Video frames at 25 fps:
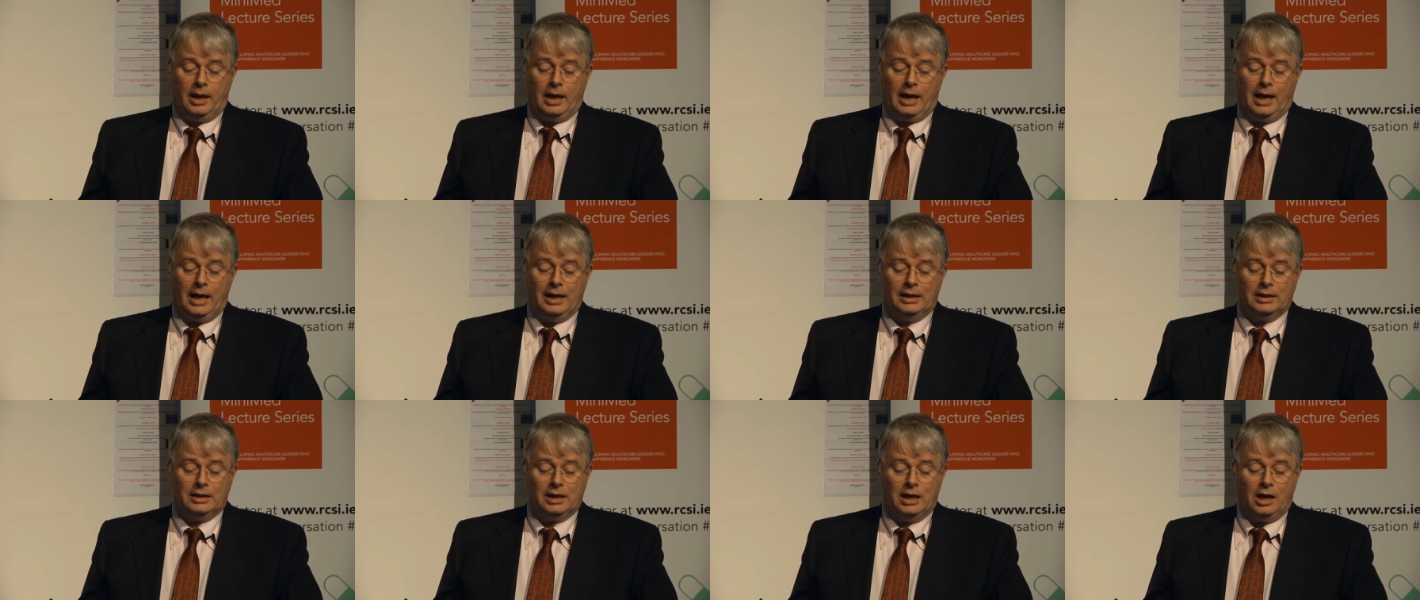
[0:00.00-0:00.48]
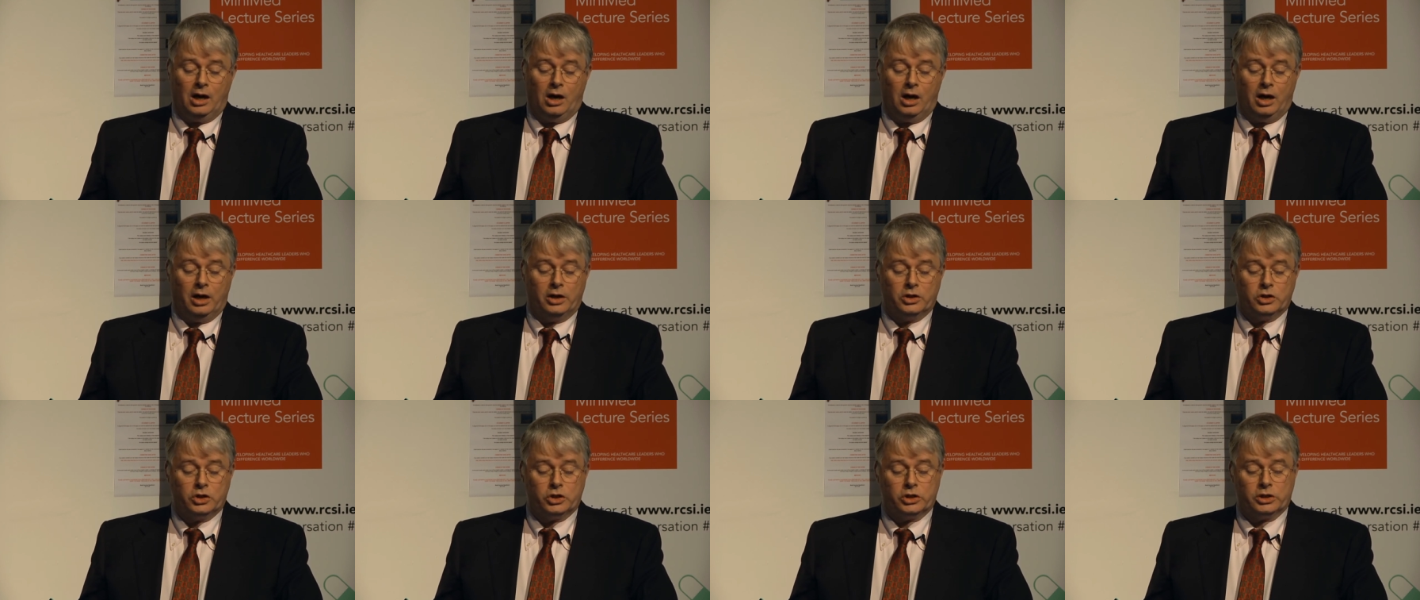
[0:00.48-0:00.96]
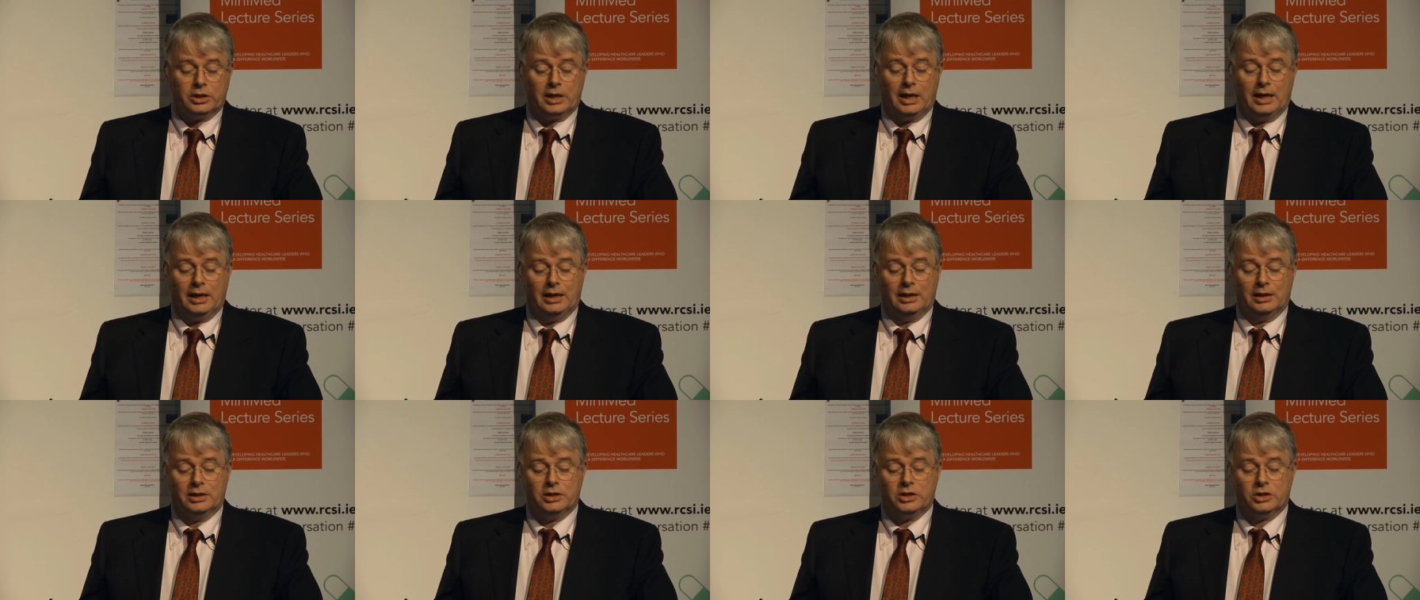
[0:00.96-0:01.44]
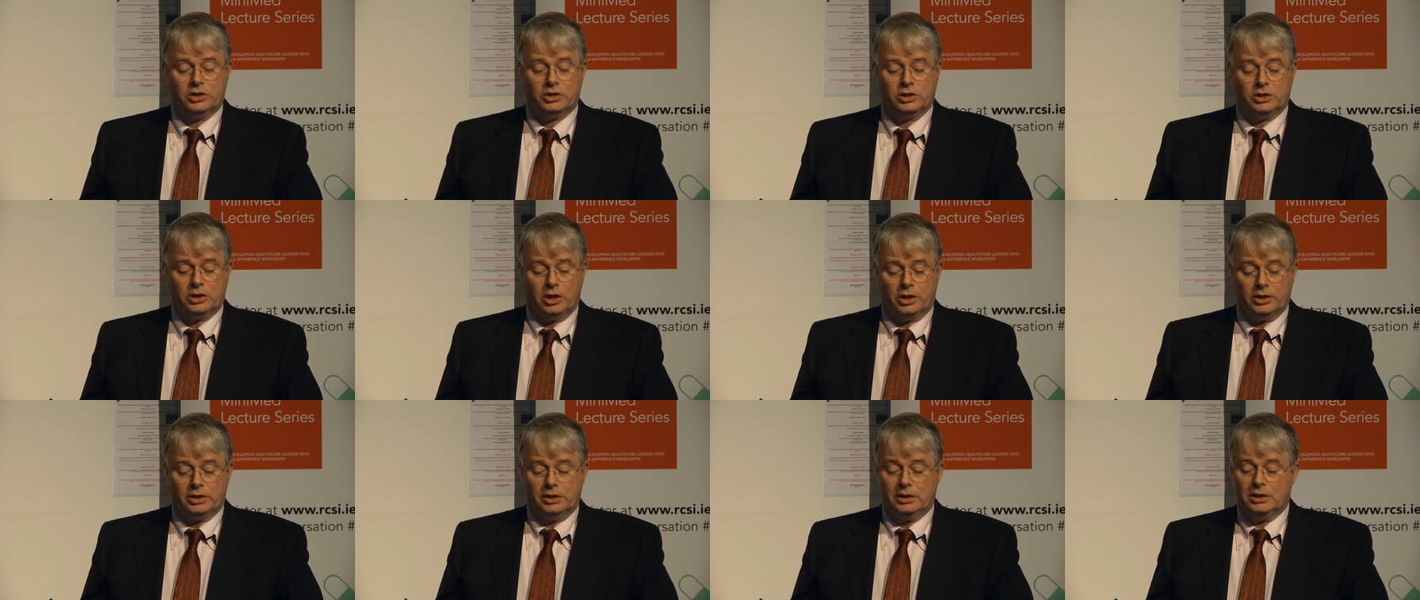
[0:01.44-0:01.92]
And large scale
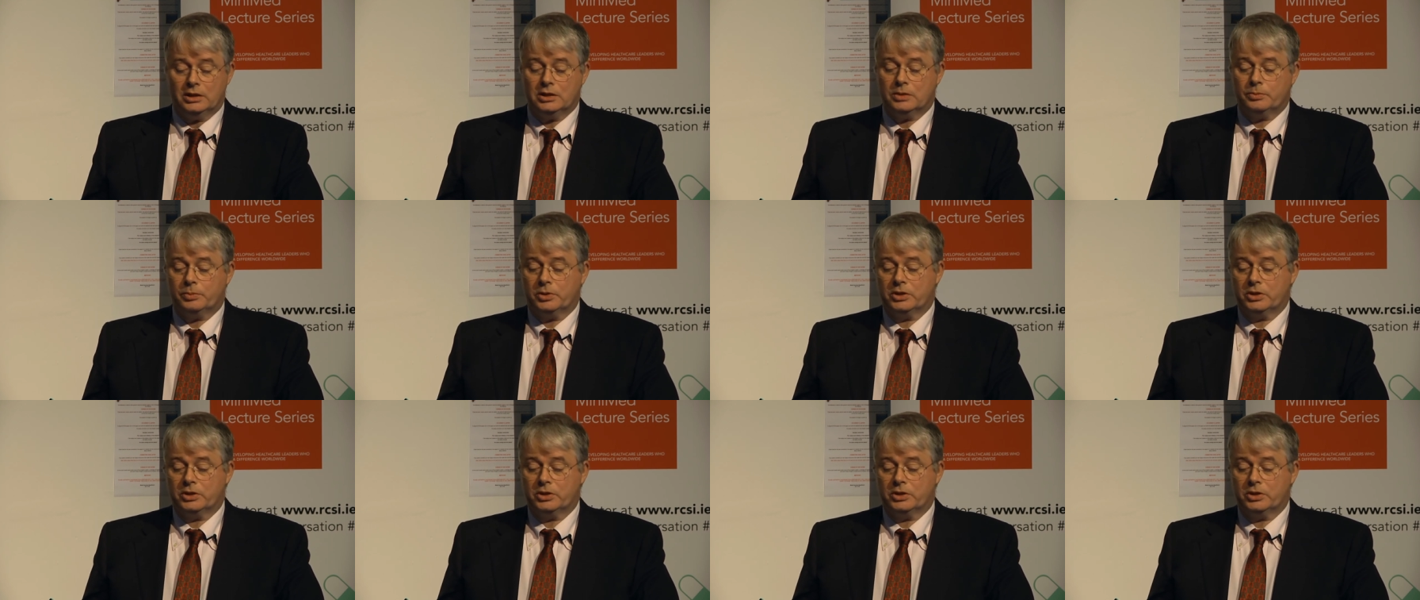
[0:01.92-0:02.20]
studies,